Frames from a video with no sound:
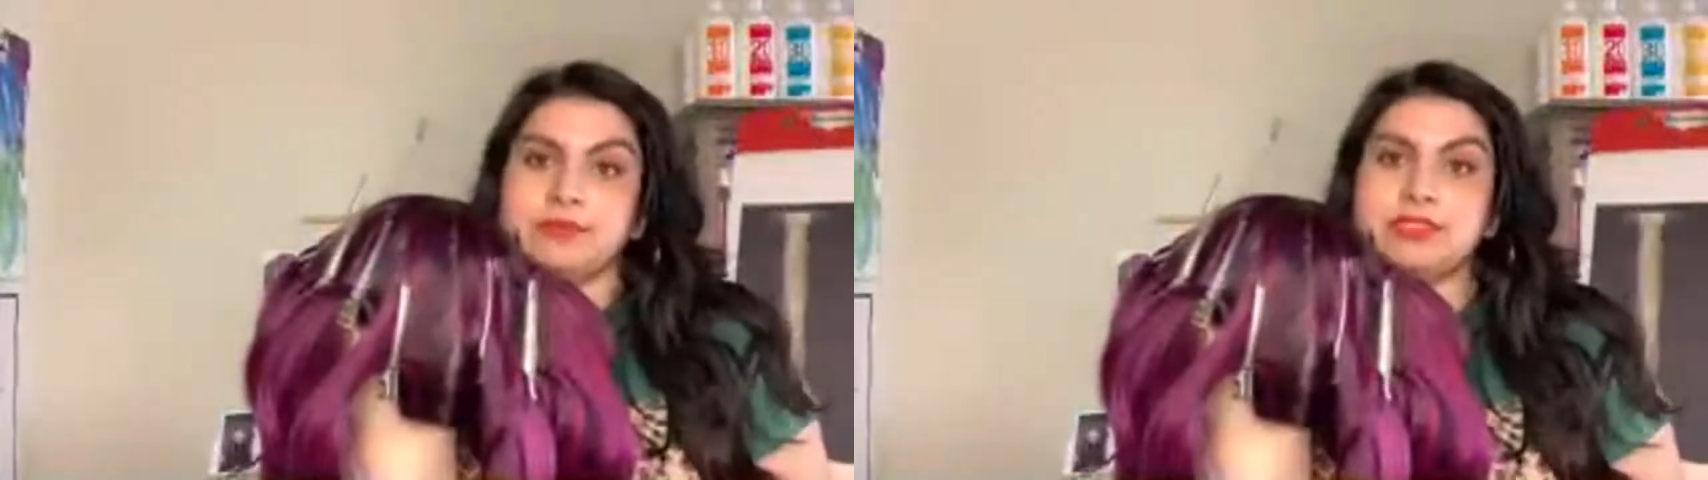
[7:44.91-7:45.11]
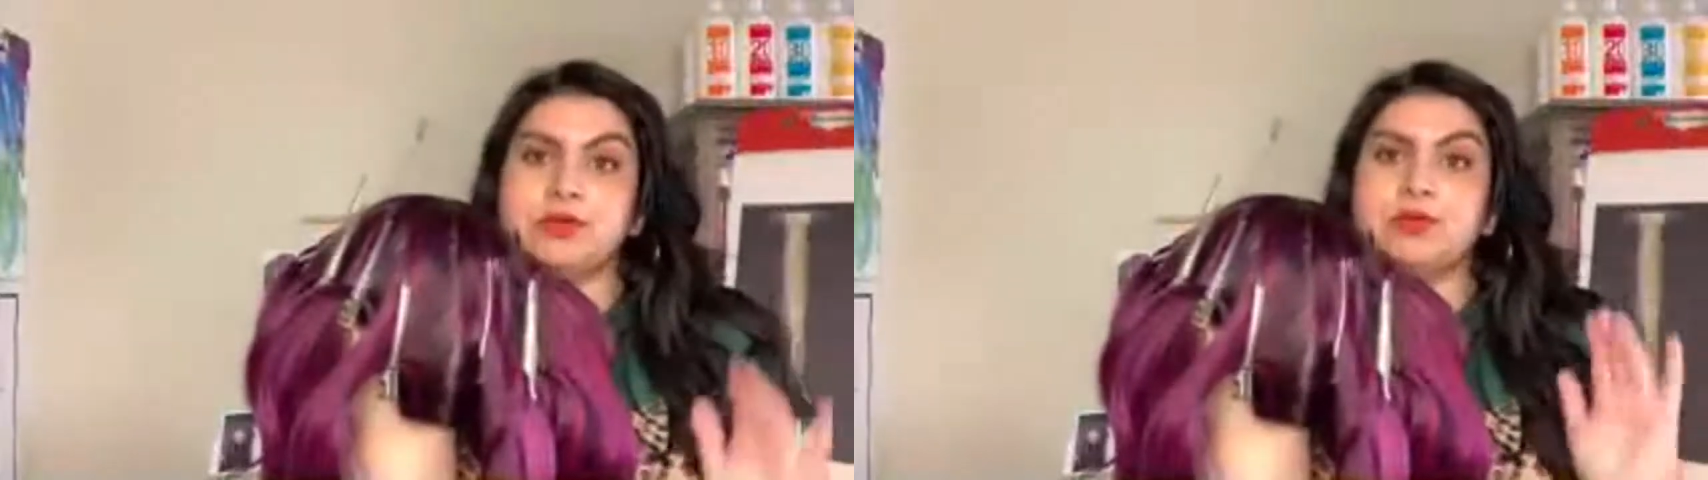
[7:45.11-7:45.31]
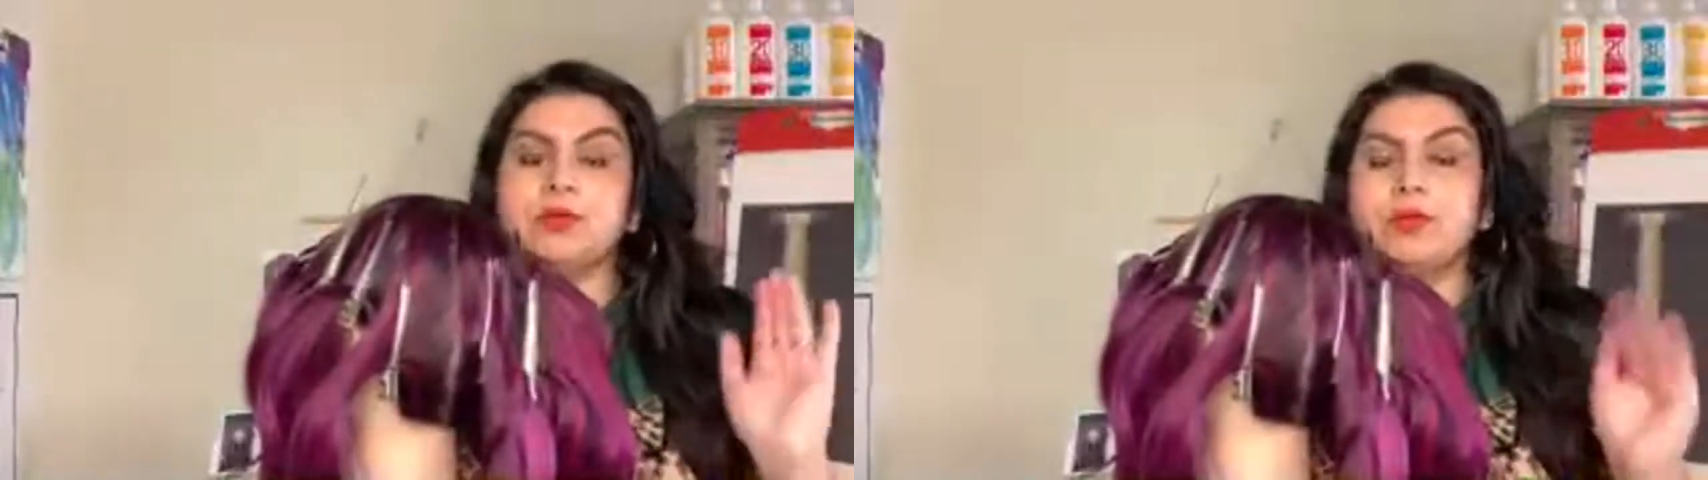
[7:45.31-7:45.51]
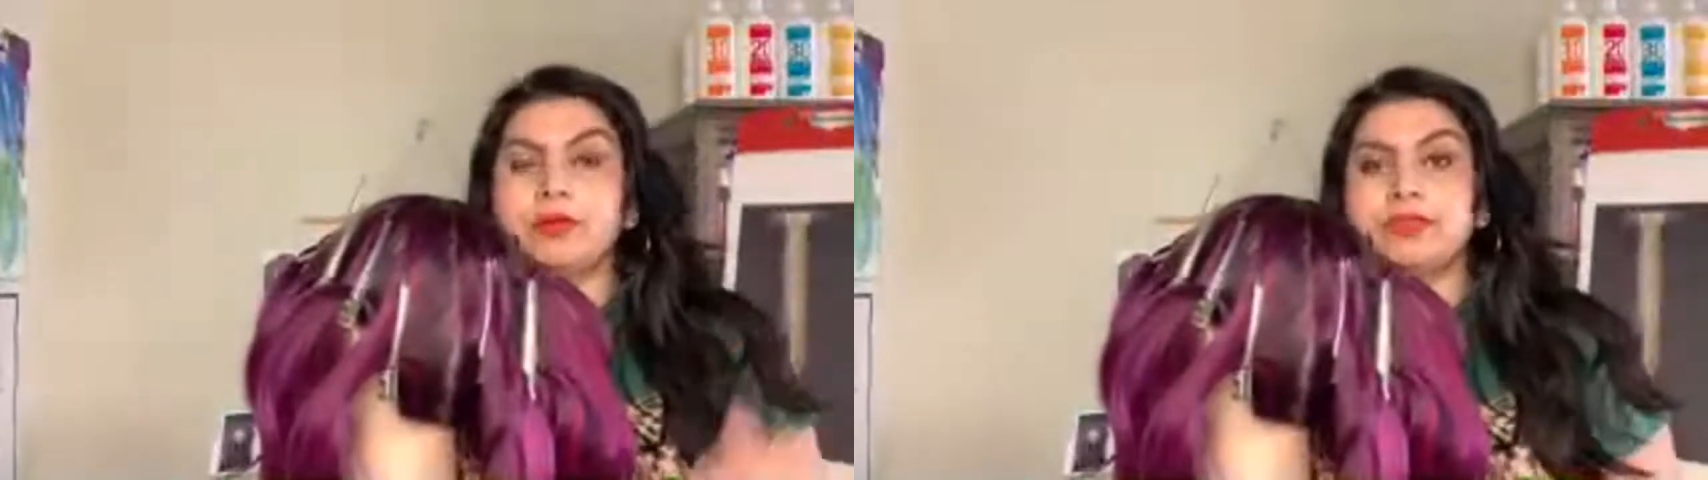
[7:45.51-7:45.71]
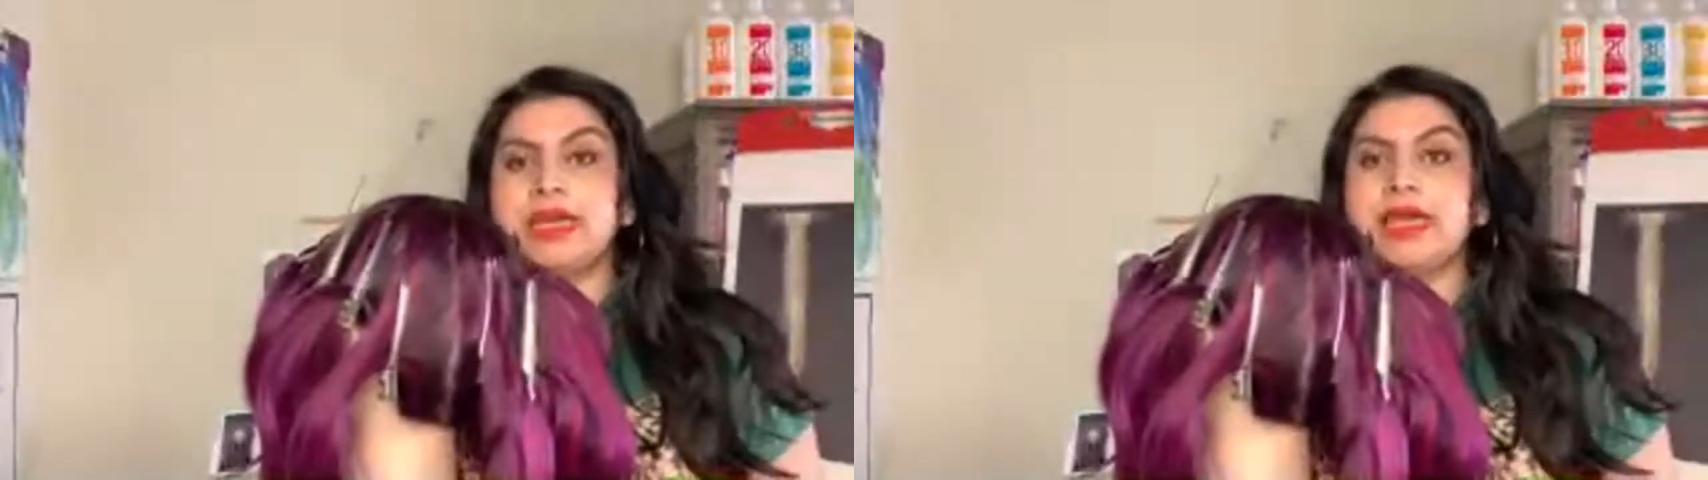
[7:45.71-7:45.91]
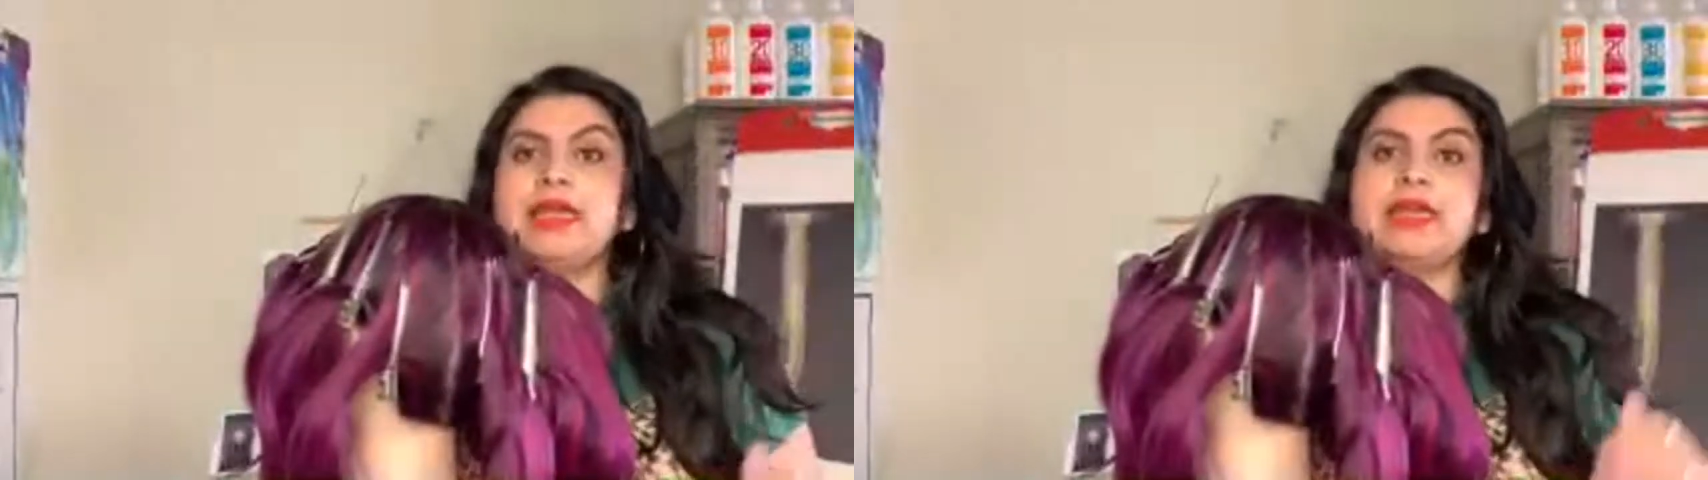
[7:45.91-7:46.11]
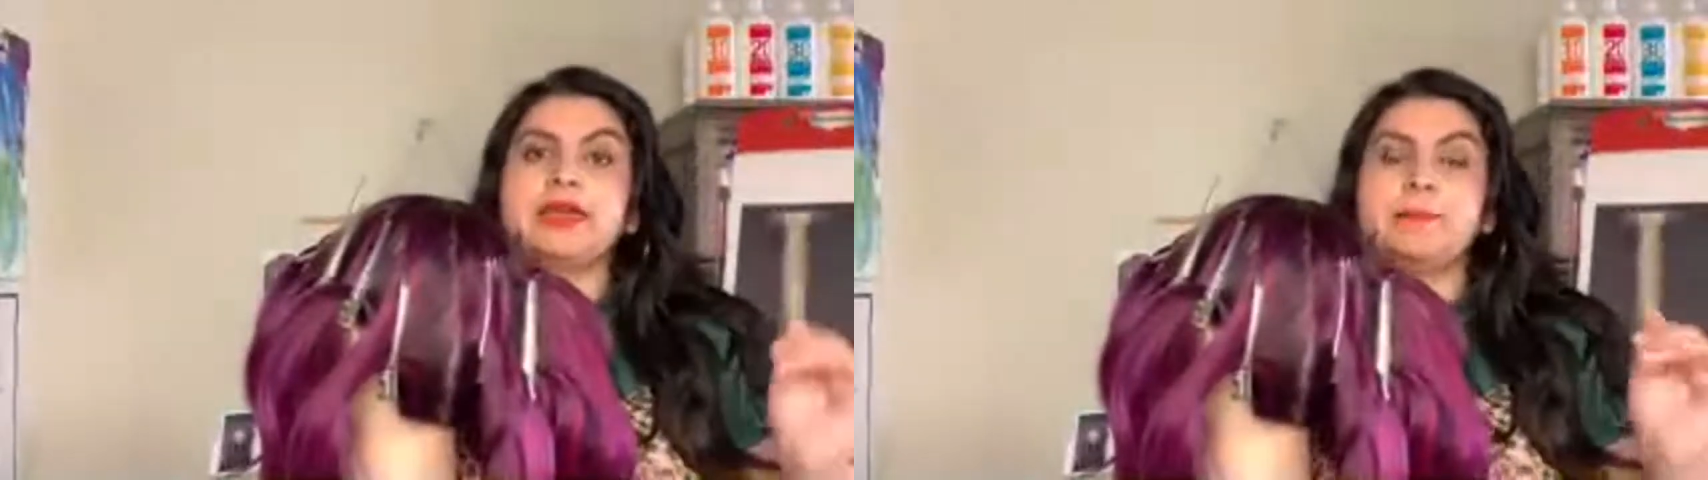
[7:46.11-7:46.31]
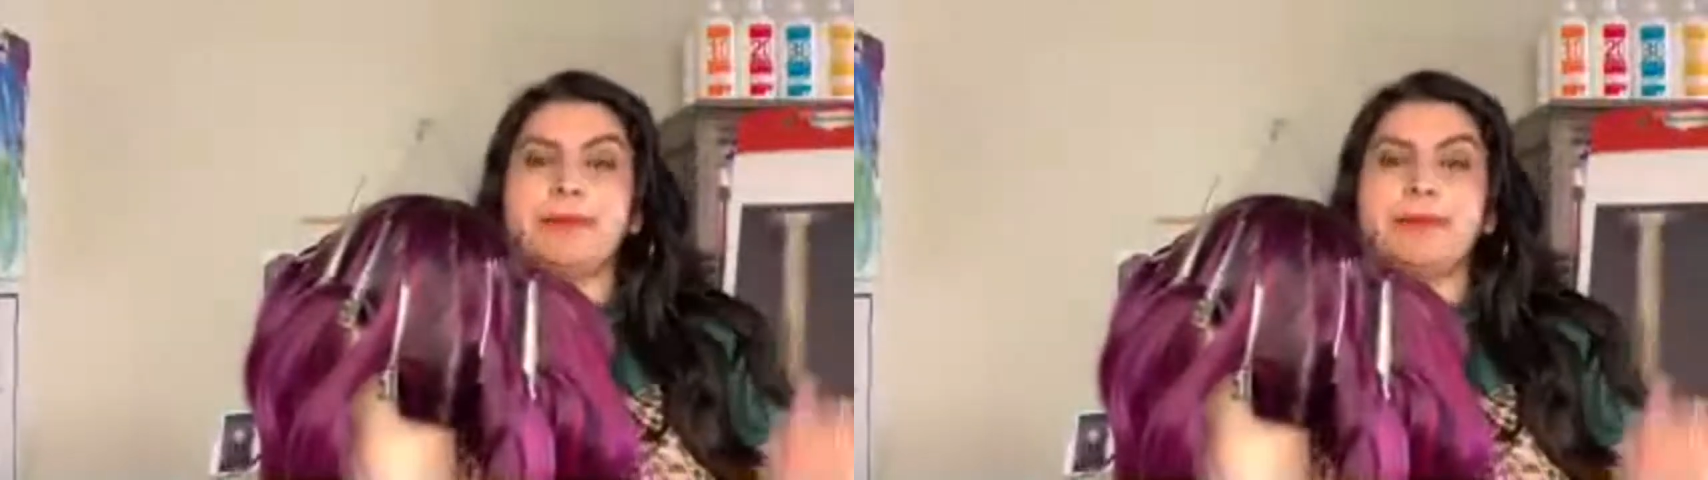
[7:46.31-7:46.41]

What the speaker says: So we're rotating